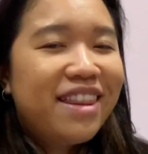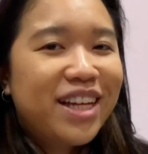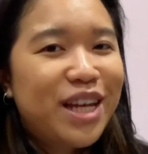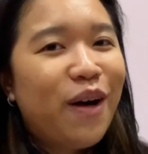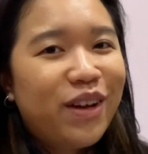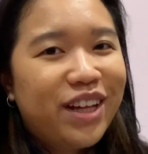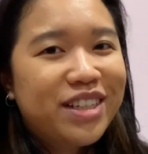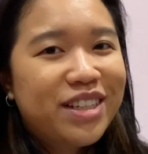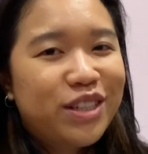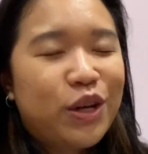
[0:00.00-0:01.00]
That's how I like
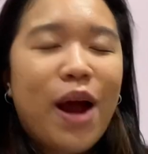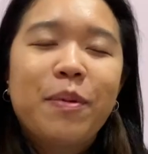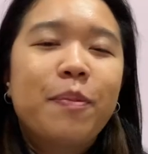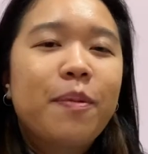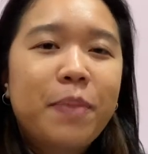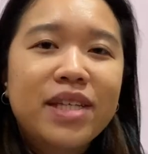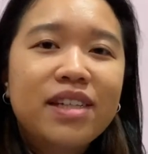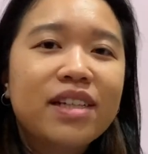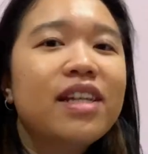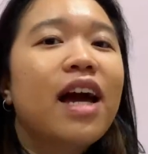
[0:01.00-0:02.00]
to describe it. But
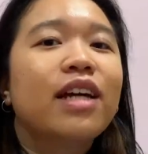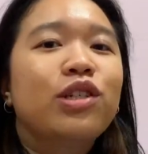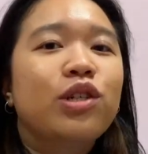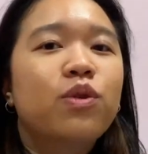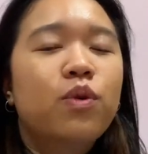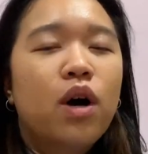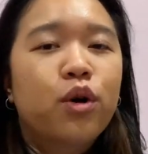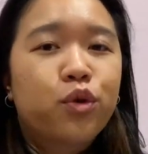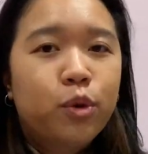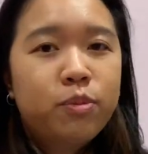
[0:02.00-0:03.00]
basically I do a
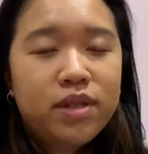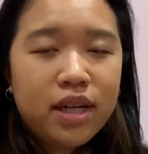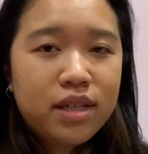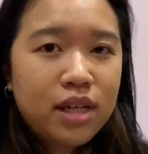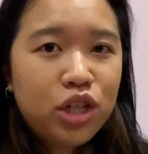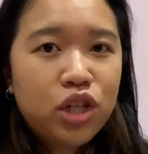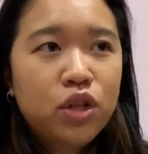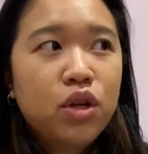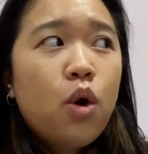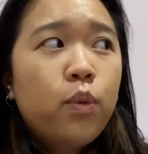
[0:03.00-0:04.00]
group study
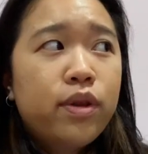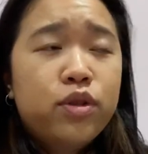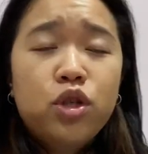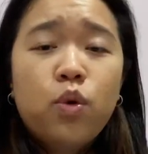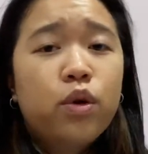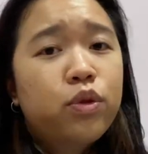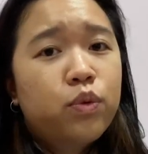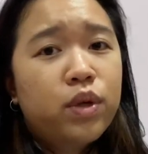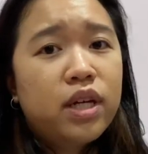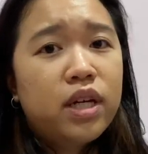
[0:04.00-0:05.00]
session with two or
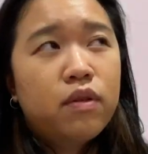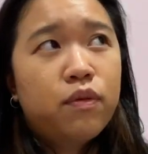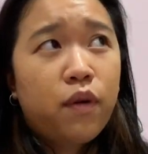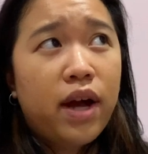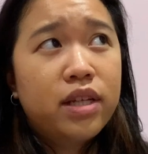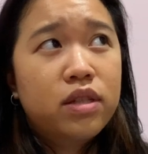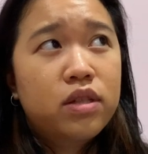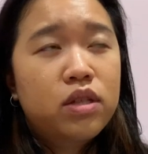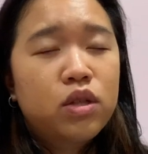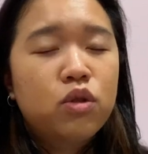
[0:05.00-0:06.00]
three
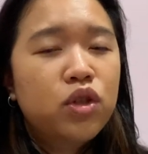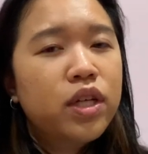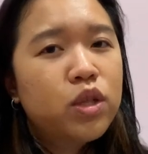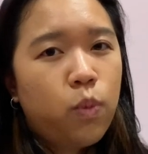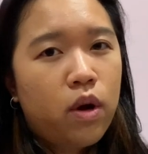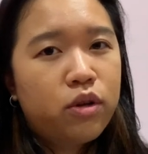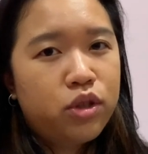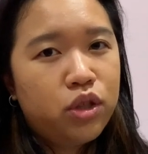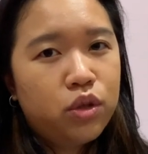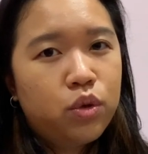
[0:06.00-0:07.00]
friends. Usually it's one or
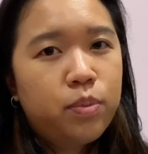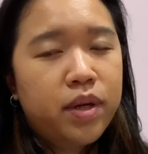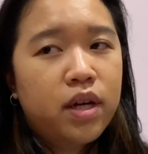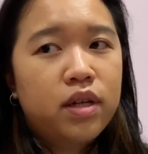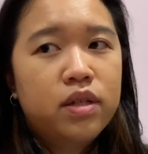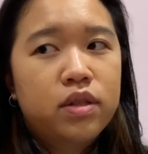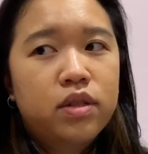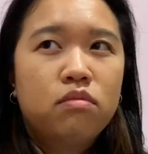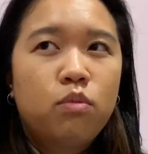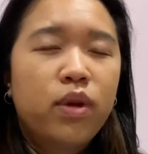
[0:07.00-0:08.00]
two,
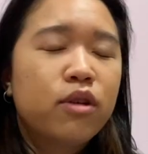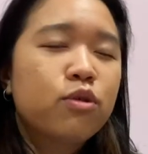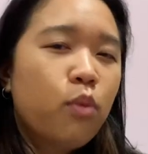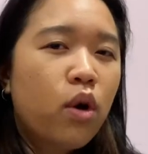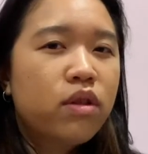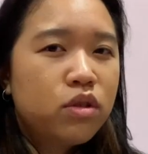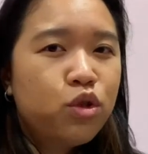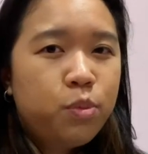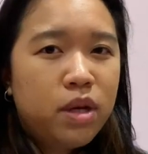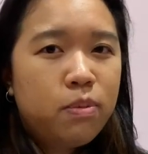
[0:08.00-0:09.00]
because when there's more than
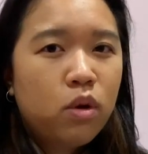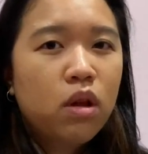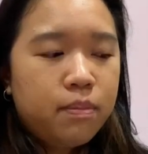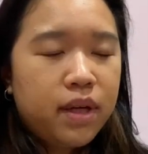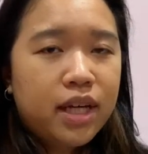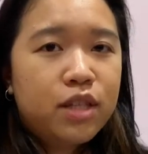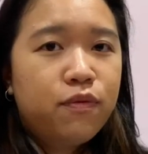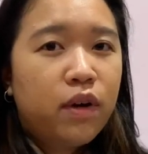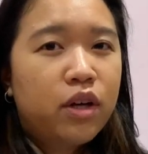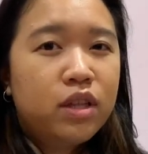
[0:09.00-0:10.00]
two people, it gets
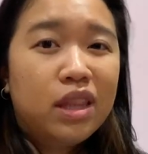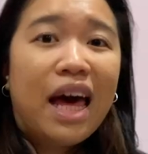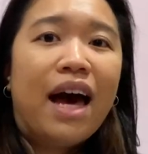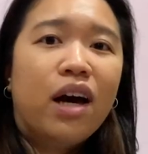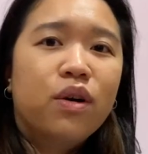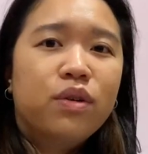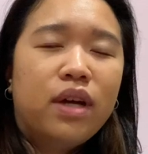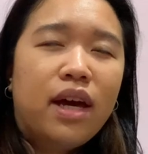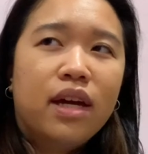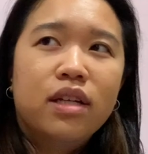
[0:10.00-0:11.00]
very loud
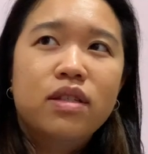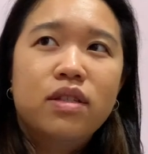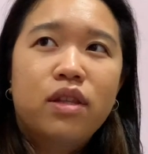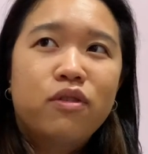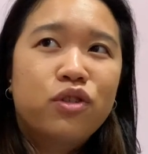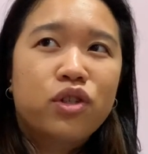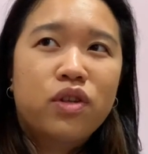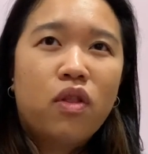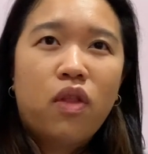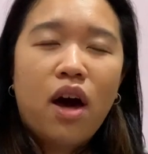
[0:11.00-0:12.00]
and there's just
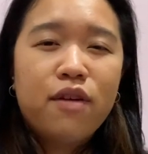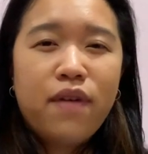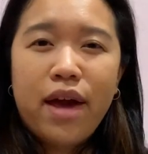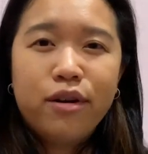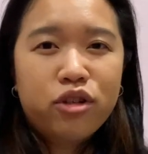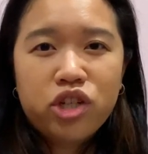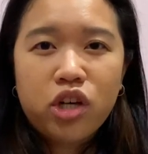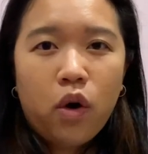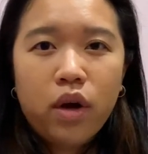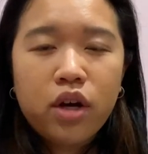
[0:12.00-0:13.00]
a lot of energy
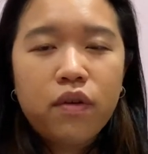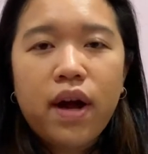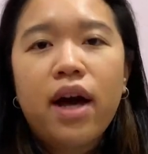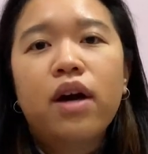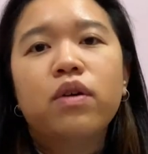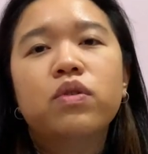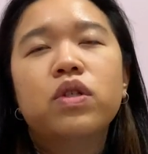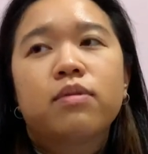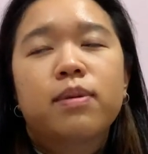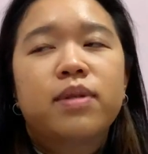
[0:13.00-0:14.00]
going
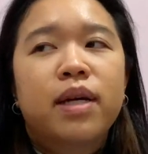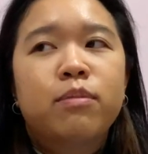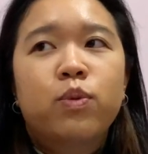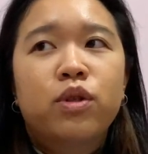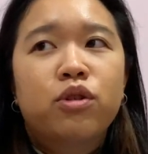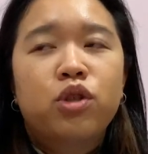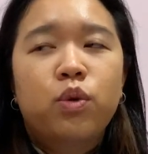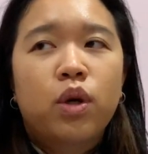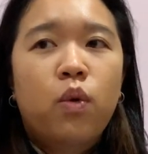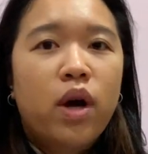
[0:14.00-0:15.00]
around. Sometimes when you're
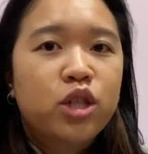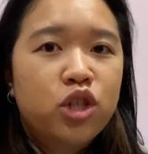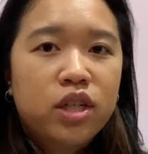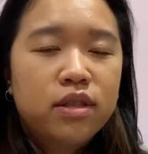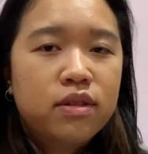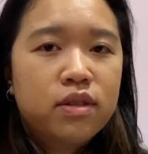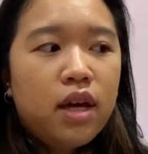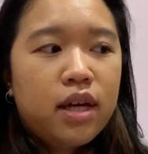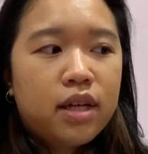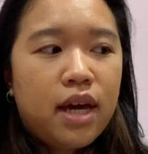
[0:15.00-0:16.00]
doing questions,
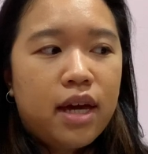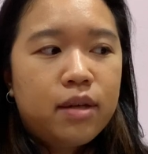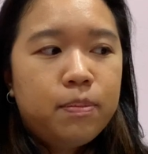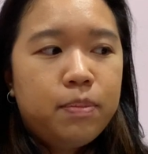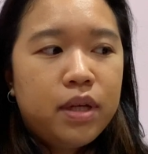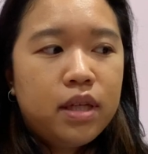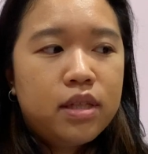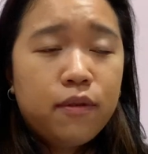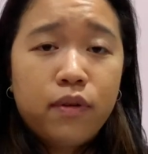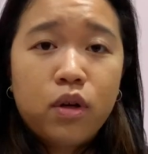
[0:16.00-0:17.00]
it can be
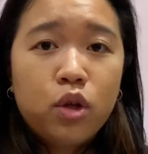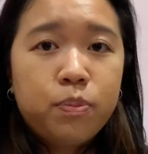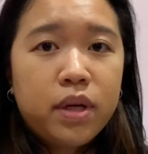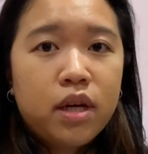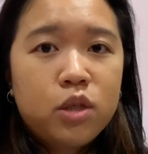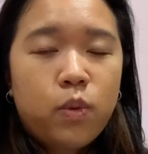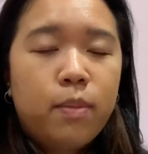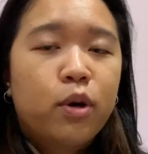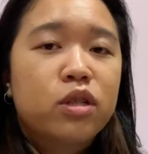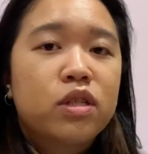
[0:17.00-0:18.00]
difficult because one
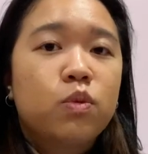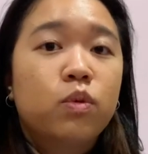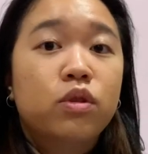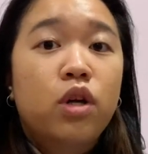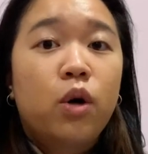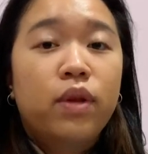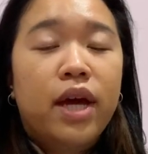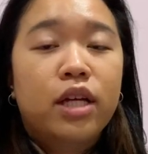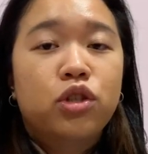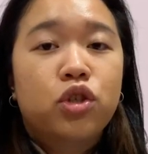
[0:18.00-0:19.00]
person will know the
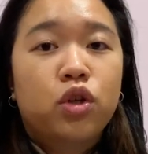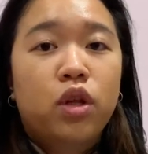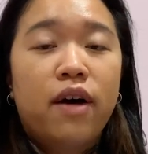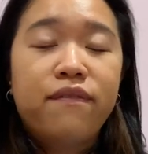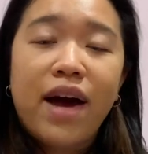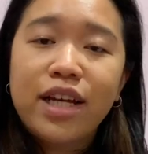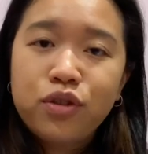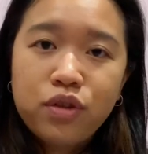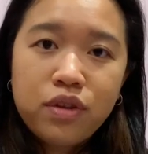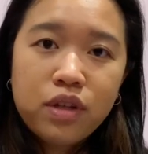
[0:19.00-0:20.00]
answer a lot
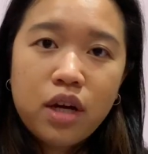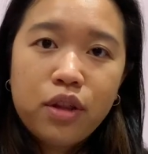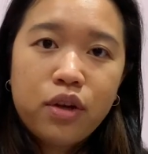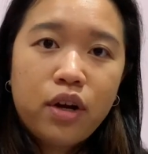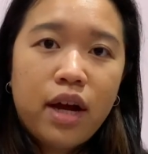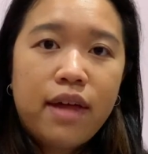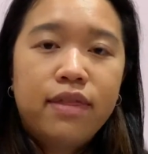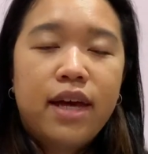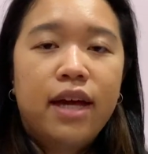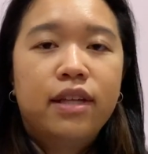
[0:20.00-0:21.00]
faster than the other,
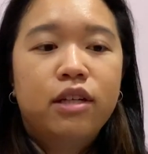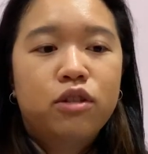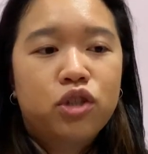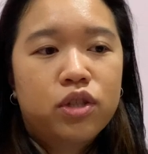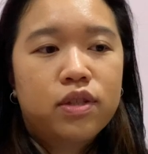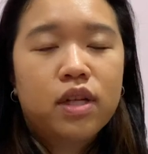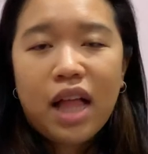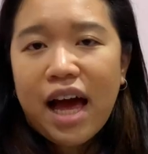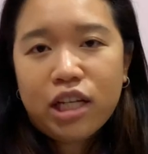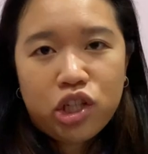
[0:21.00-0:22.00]
and then there's just
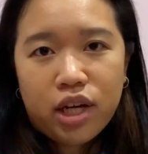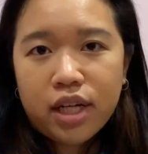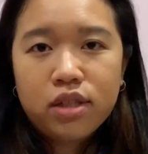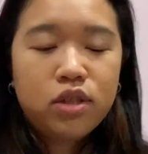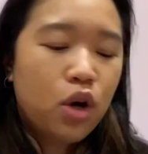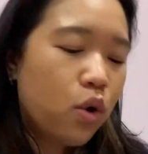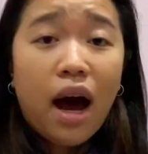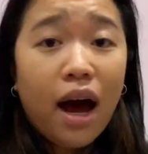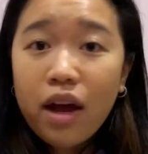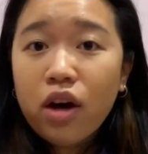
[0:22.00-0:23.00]
clashing. So
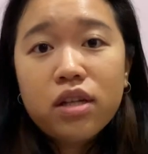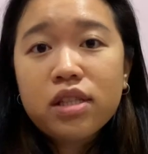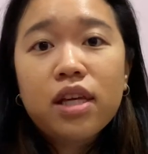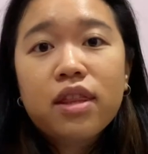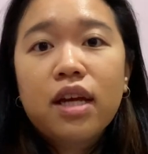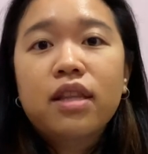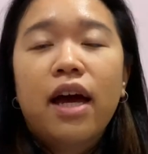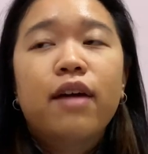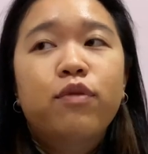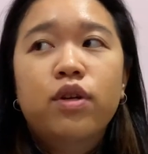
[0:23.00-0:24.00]
I honestly think
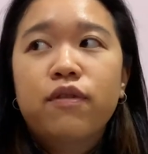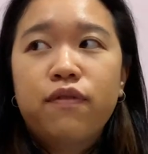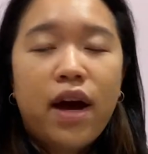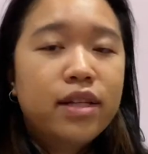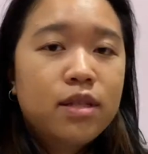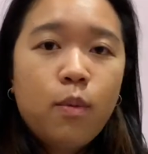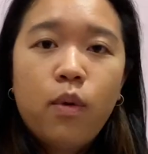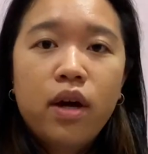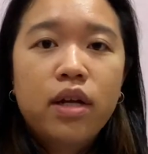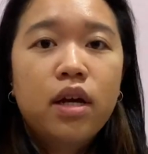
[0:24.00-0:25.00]
that if you can find
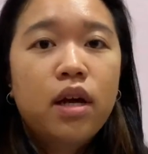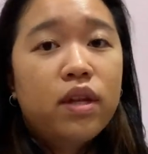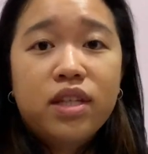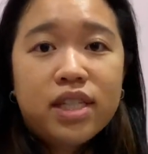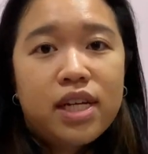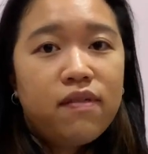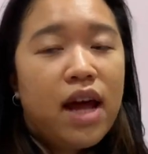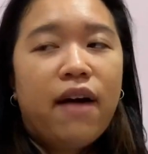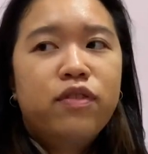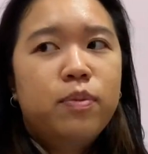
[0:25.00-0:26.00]
someone, it doesn't even
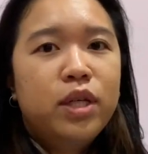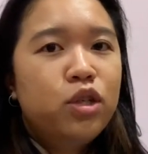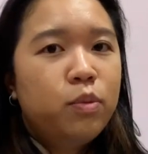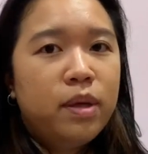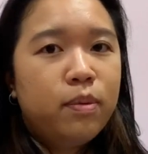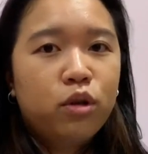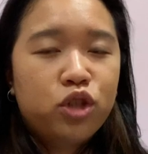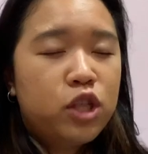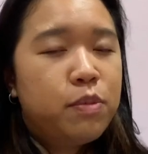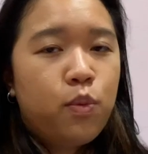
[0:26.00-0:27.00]
have to be two people, it could
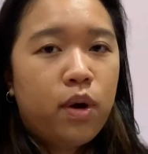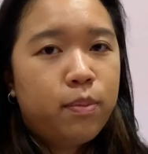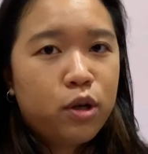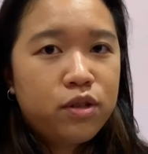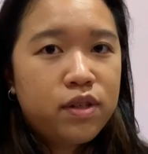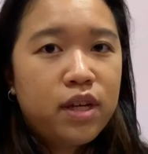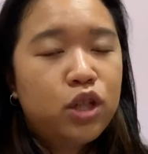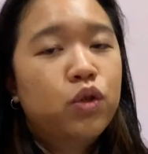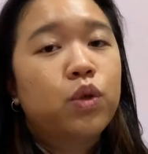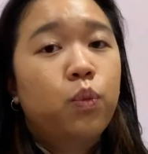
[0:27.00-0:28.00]
just be one person
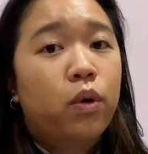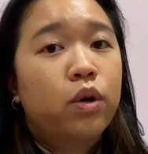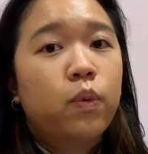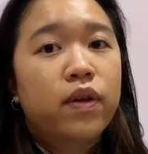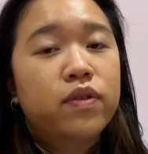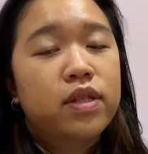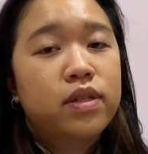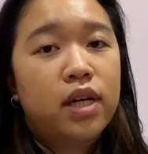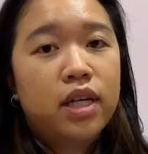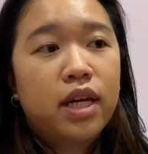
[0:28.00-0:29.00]
that you can work with to
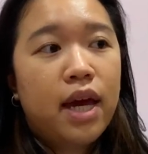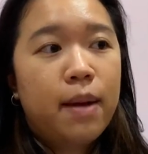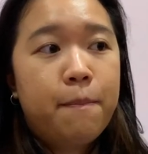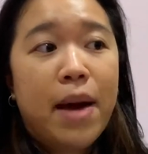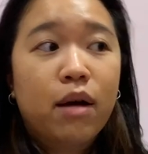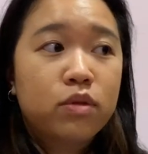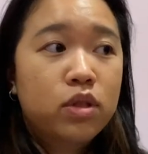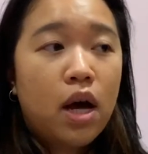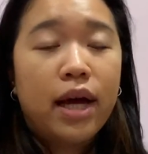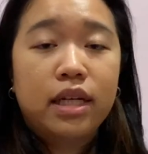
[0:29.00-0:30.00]
study and
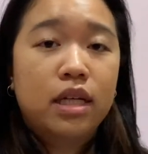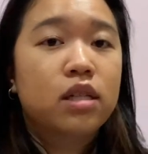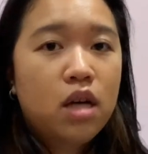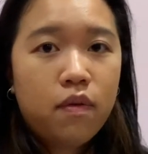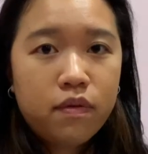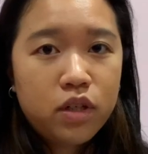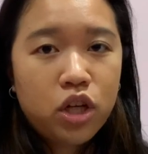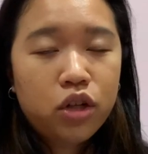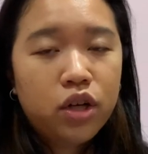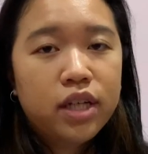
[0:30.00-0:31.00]
bounce ideas off of each
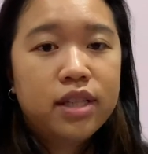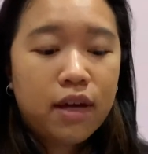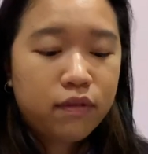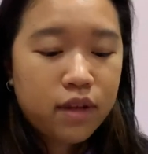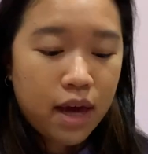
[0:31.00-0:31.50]
other, it definitely